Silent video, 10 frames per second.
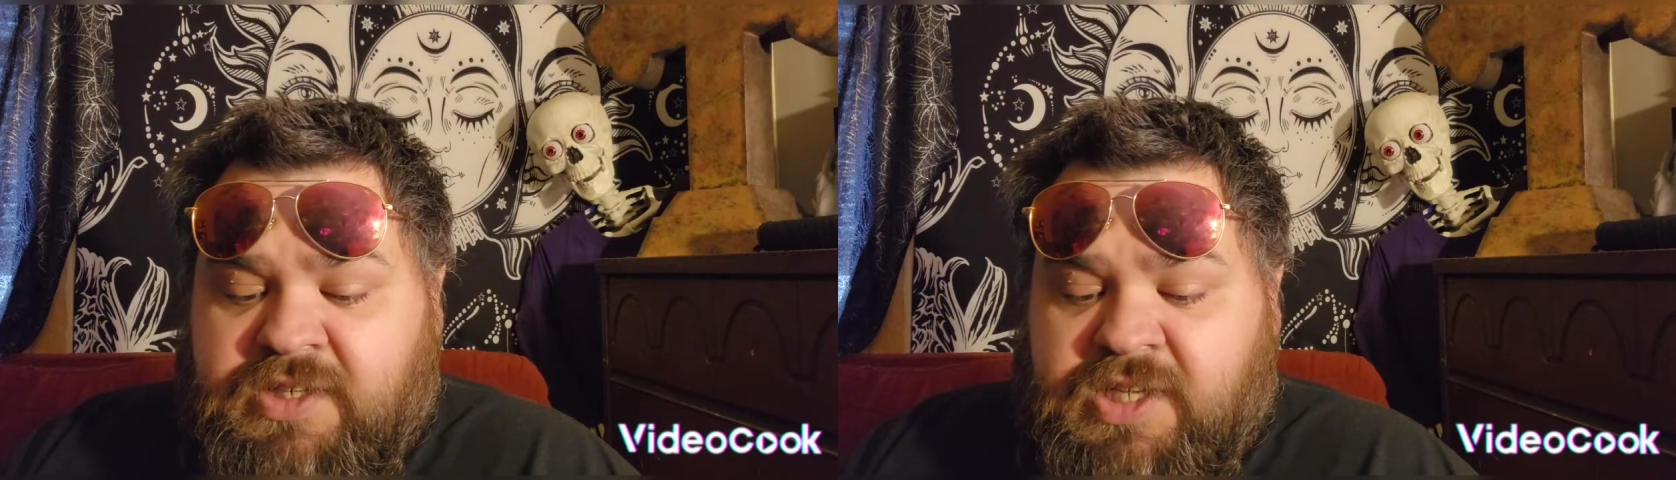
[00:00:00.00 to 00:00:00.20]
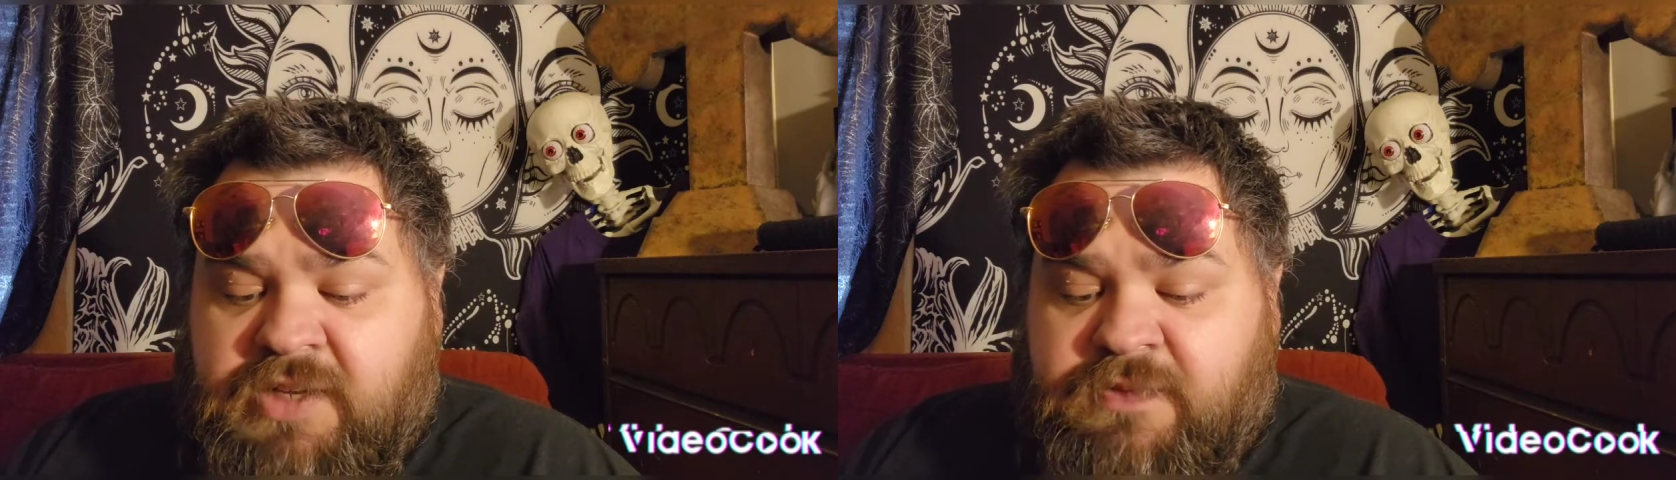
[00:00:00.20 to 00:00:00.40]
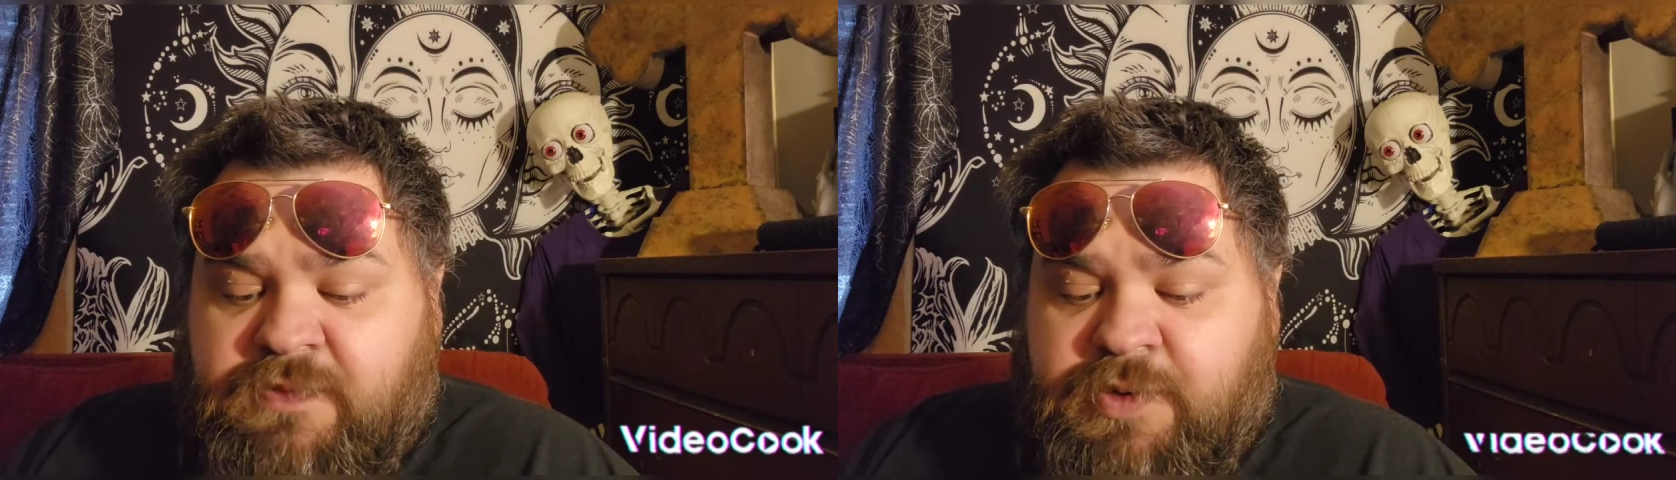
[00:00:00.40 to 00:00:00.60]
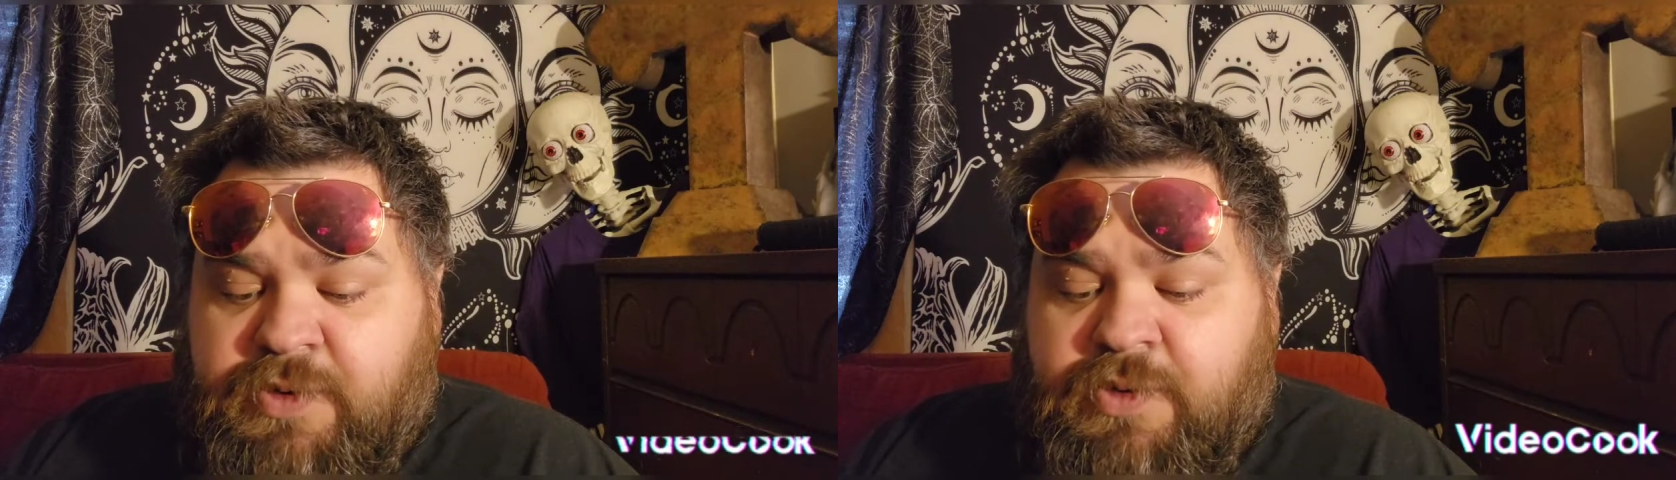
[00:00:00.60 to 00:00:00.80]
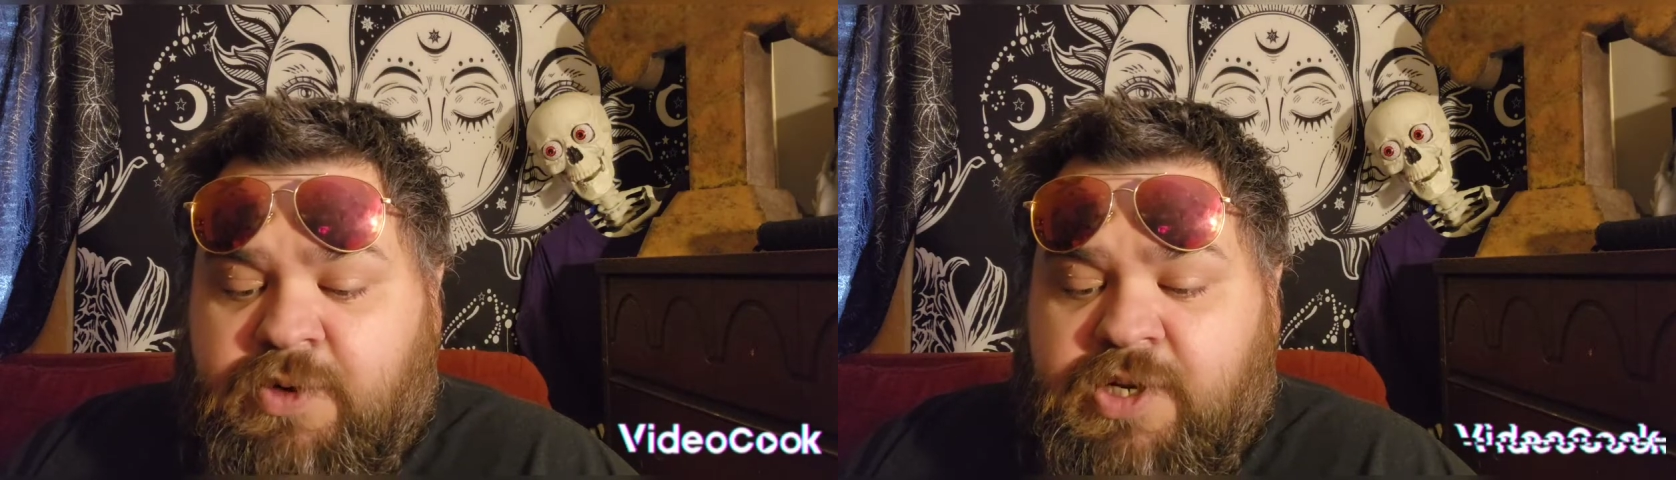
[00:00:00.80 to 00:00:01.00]
He
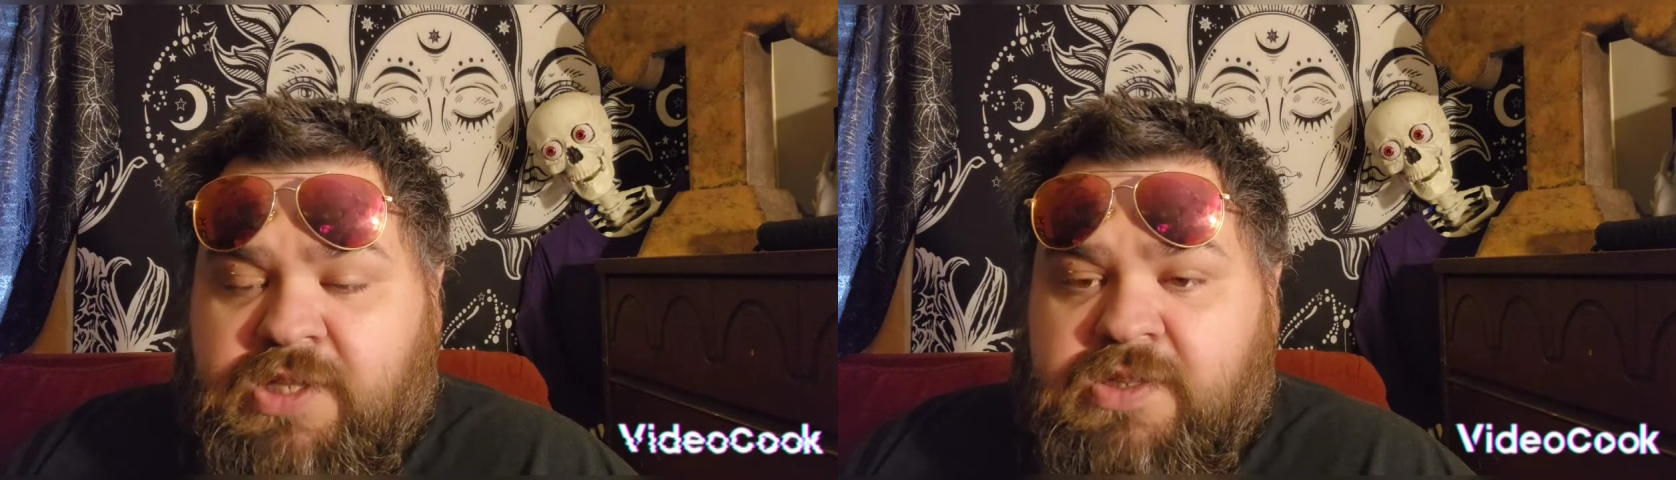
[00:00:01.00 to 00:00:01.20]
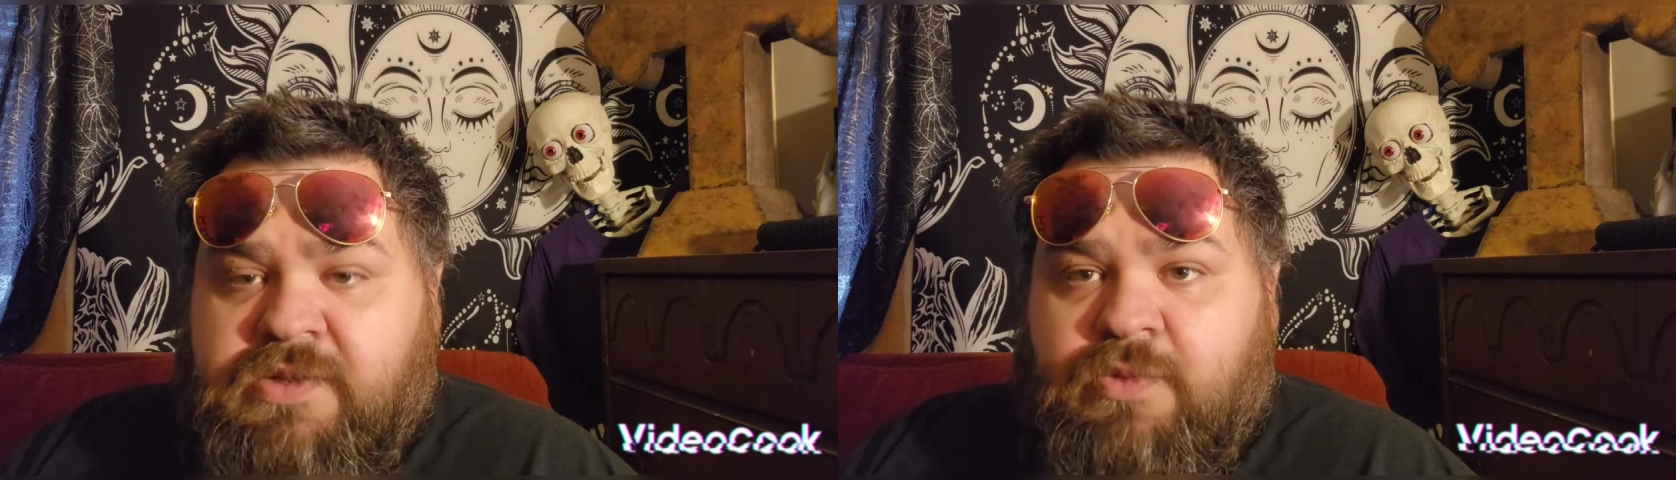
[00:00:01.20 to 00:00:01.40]
threw her against the